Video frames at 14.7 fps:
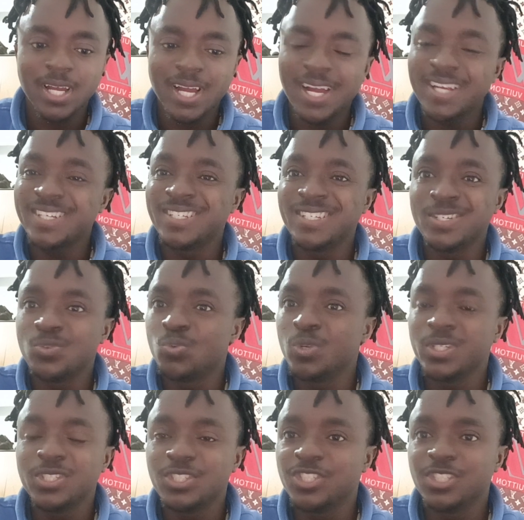
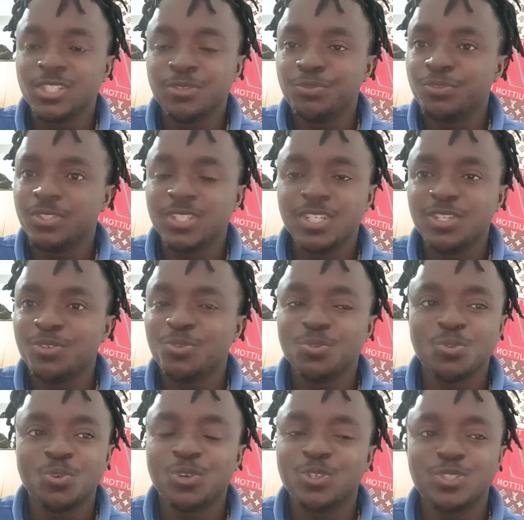adequate
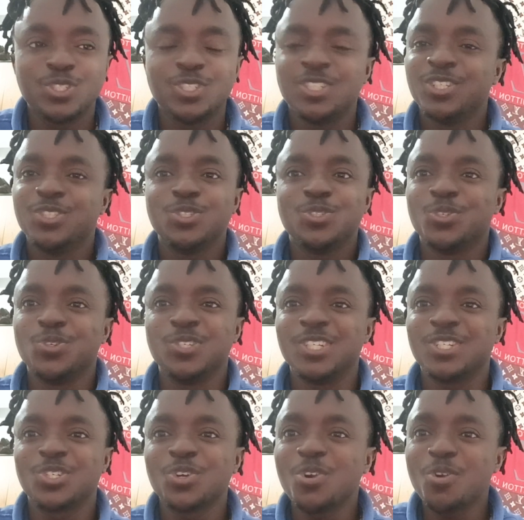shifting word to
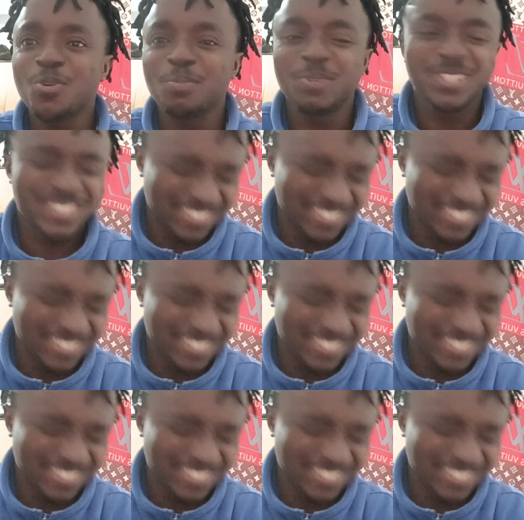the top.